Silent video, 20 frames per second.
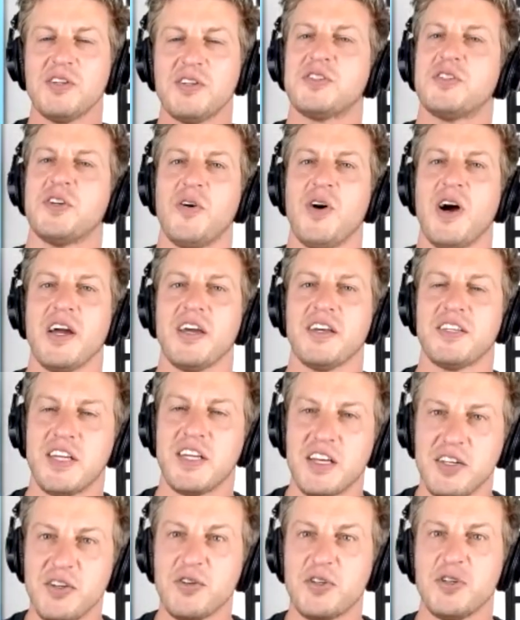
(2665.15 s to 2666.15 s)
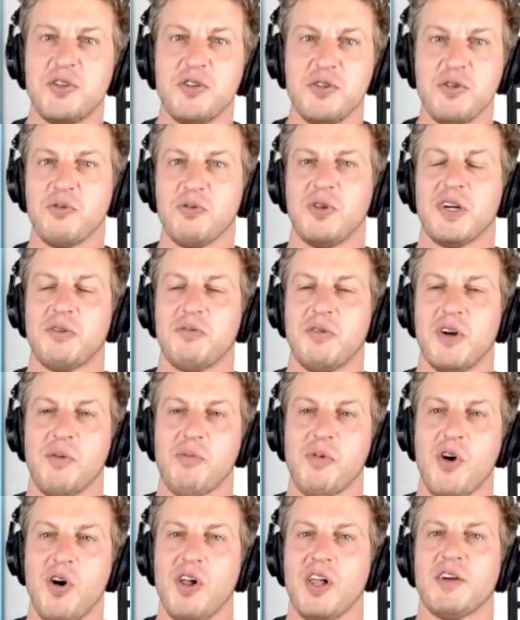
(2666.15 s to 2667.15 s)
So I said, you should do what
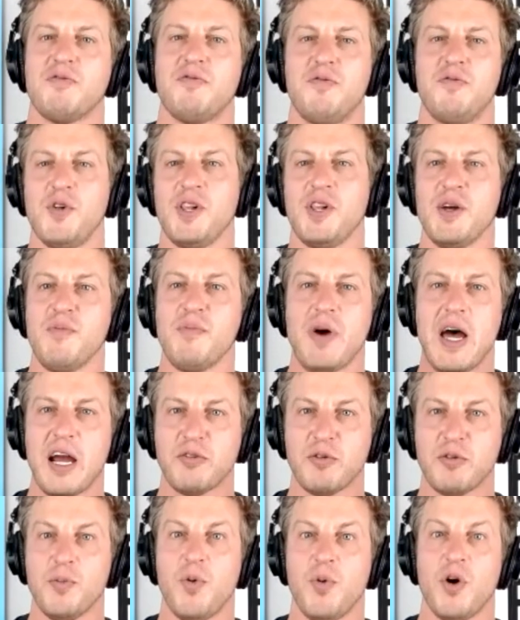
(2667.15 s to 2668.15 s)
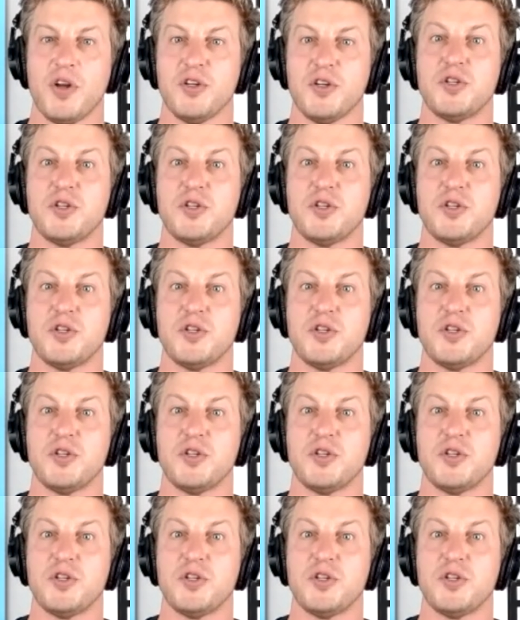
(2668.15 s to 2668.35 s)
I'm calling full impact reporting.